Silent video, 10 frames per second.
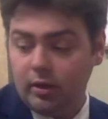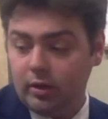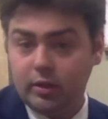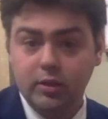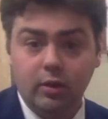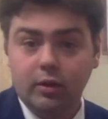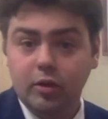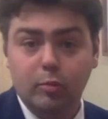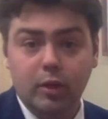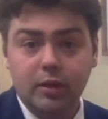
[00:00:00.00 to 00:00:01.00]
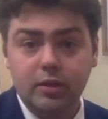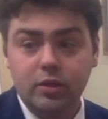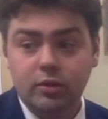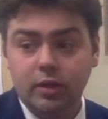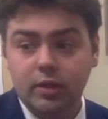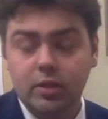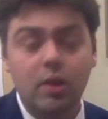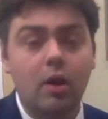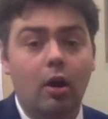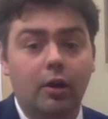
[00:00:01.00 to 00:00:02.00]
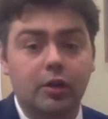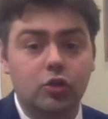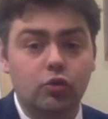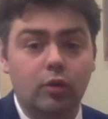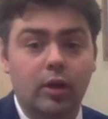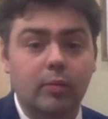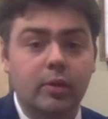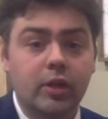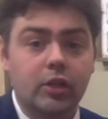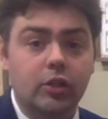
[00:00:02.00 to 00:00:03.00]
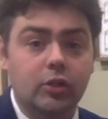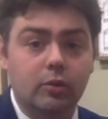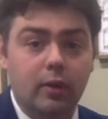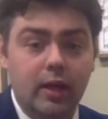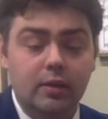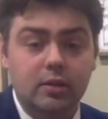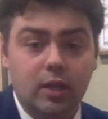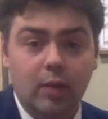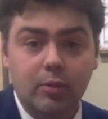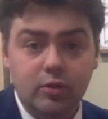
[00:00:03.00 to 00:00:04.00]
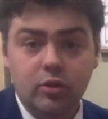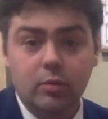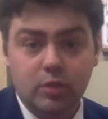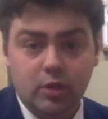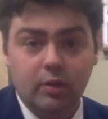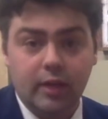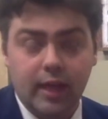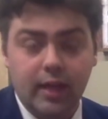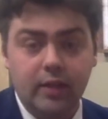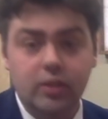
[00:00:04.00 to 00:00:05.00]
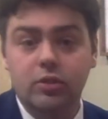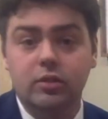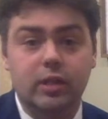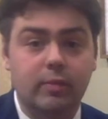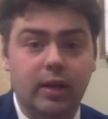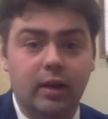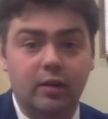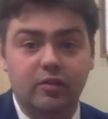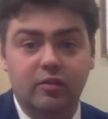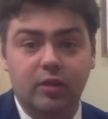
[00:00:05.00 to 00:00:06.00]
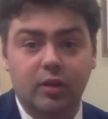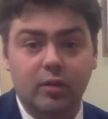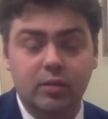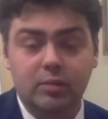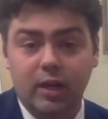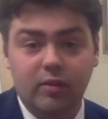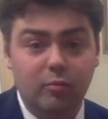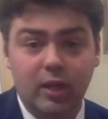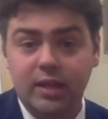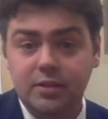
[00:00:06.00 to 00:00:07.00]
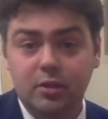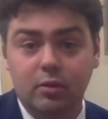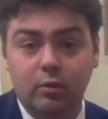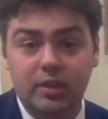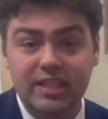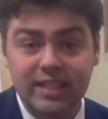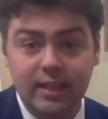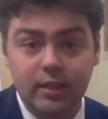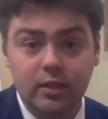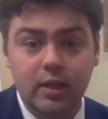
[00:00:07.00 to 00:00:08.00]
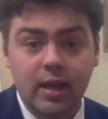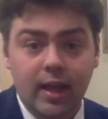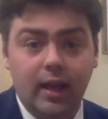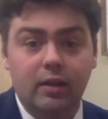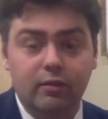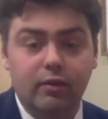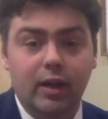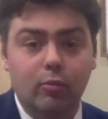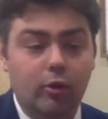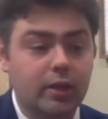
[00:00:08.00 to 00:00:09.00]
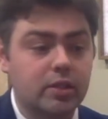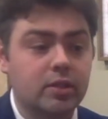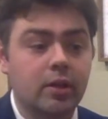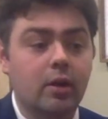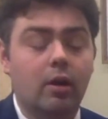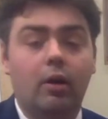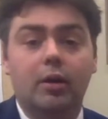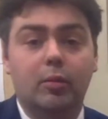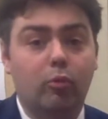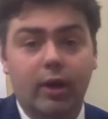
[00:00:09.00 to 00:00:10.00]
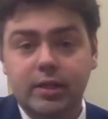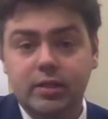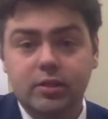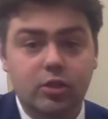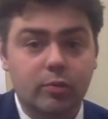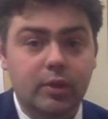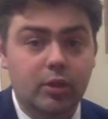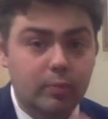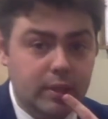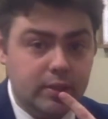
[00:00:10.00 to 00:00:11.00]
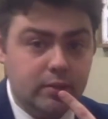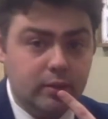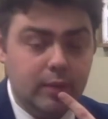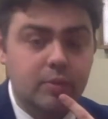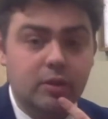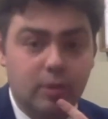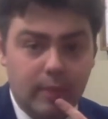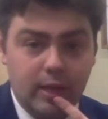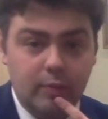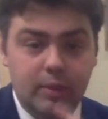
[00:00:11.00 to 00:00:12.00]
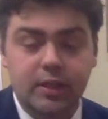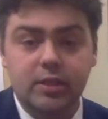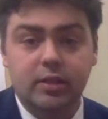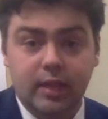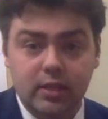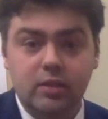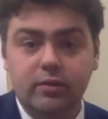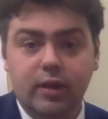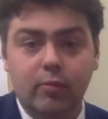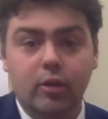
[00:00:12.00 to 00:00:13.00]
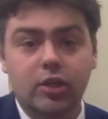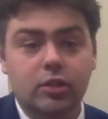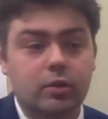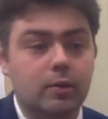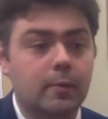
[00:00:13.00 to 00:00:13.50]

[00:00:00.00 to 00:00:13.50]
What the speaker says: On a guitar, you pluck the strings. On a drum, you hit the top of the drum. It's called a head. It's usually made out of some kind of plastic or skin, and it vibrates. On a brass instrument, you buzz your lips on the mouthpiece, and that's the vibration.